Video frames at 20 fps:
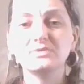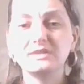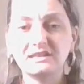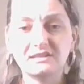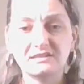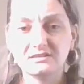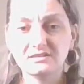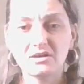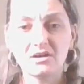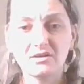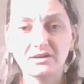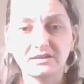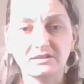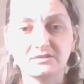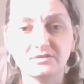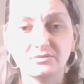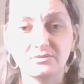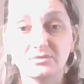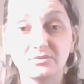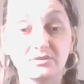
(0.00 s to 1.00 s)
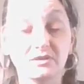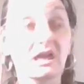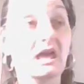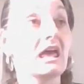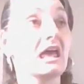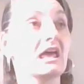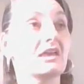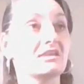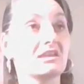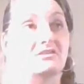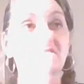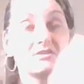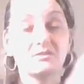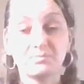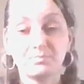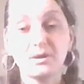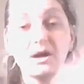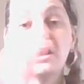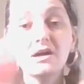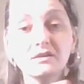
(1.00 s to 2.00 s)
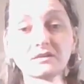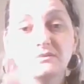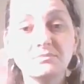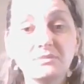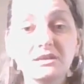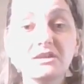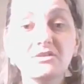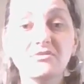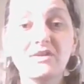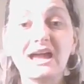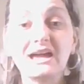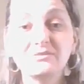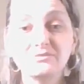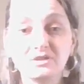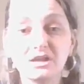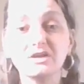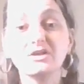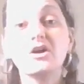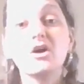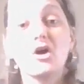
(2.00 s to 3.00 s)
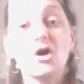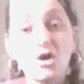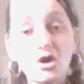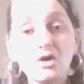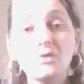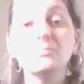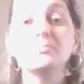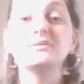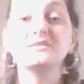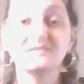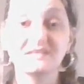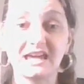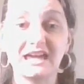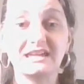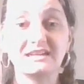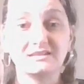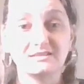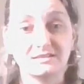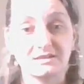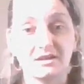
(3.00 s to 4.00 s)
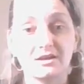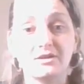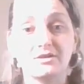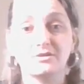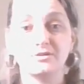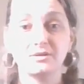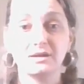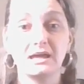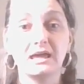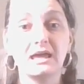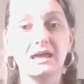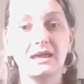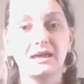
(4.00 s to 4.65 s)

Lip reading: all these titles. They just passed me around like a hot potato.